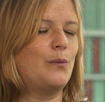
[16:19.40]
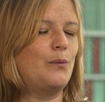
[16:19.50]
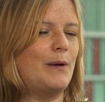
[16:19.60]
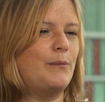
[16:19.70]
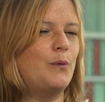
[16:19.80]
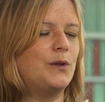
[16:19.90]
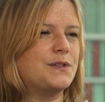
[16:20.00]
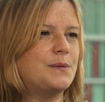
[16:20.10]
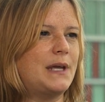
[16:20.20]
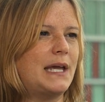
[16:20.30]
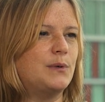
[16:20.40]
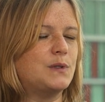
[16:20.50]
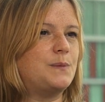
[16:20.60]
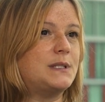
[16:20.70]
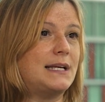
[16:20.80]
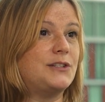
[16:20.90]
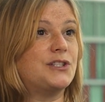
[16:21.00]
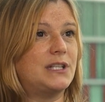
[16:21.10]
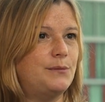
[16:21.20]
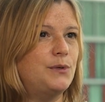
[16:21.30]
when we want to be able to
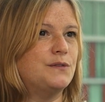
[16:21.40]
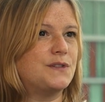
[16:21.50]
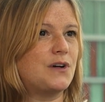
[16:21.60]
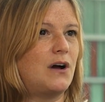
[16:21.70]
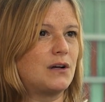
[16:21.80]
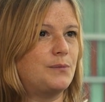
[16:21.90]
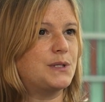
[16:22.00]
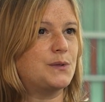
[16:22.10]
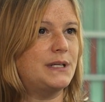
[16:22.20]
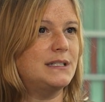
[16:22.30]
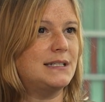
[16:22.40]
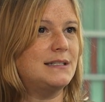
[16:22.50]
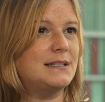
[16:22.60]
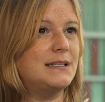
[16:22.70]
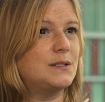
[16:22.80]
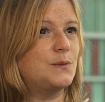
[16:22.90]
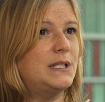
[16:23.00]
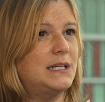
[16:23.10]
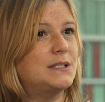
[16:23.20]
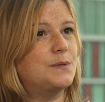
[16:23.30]
potentially move stock between DCs, we
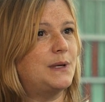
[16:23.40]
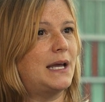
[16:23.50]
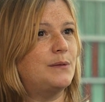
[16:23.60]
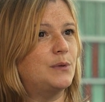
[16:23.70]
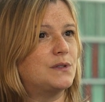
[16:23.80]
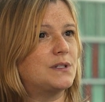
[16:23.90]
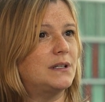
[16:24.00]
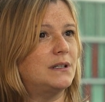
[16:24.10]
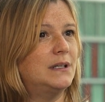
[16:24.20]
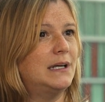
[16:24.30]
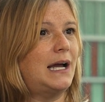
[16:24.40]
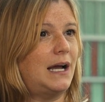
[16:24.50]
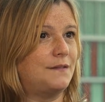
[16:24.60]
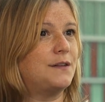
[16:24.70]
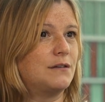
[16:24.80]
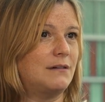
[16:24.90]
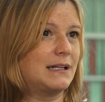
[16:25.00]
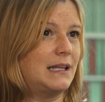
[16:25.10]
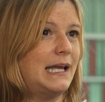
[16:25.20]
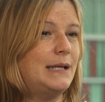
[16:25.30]
need to be able to have the
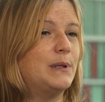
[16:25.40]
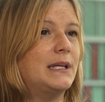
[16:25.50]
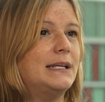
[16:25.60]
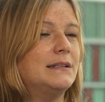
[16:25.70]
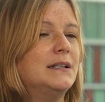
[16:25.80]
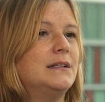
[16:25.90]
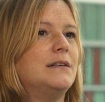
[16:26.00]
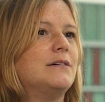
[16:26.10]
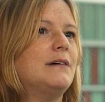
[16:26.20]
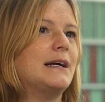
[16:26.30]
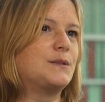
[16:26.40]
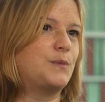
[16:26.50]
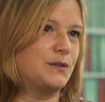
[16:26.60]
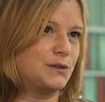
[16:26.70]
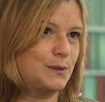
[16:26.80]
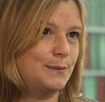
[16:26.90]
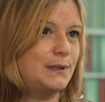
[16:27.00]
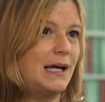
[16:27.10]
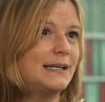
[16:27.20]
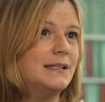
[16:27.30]
correct labeling, the correct product
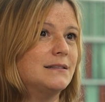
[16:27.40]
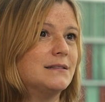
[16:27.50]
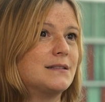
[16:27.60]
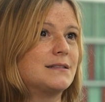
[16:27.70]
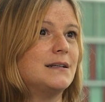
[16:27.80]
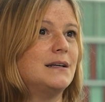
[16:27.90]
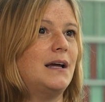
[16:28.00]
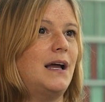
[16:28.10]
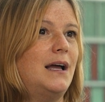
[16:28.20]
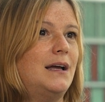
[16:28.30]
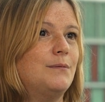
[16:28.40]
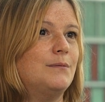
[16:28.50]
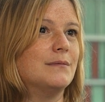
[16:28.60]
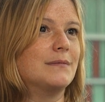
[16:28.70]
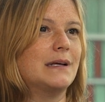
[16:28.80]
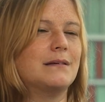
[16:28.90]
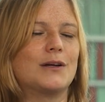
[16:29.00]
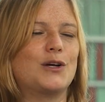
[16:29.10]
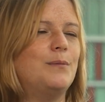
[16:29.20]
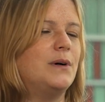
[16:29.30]
compliance.
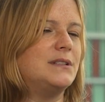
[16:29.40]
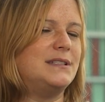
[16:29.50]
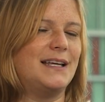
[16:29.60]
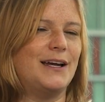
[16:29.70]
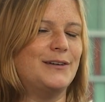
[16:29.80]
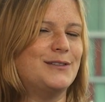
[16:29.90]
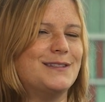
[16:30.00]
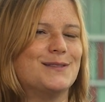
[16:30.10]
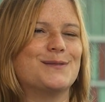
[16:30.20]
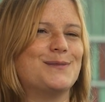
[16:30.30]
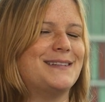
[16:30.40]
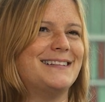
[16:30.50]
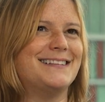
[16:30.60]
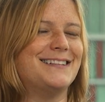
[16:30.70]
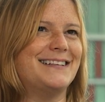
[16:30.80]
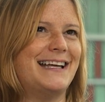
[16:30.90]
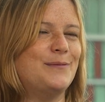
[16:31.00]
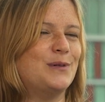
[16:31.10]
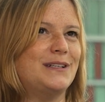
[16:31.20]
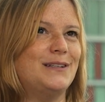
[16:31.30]
Commodity codes is something that
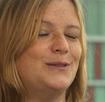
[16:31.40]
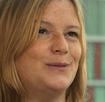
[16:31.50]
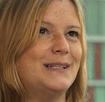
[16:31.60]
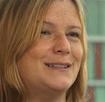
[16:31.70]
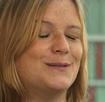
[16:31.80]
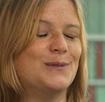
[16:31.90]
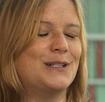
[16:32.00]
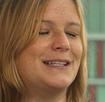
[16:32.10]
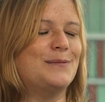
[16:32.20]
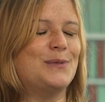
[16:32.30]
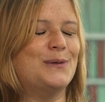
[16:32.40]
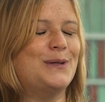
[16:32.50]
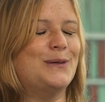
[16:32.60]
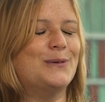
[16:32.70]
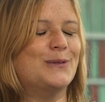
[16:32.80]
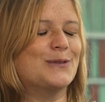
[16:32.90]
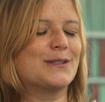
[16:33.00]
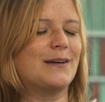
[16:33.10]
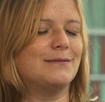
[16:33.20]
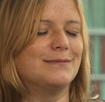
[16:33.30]
anybody who is working at Boohoo will just go.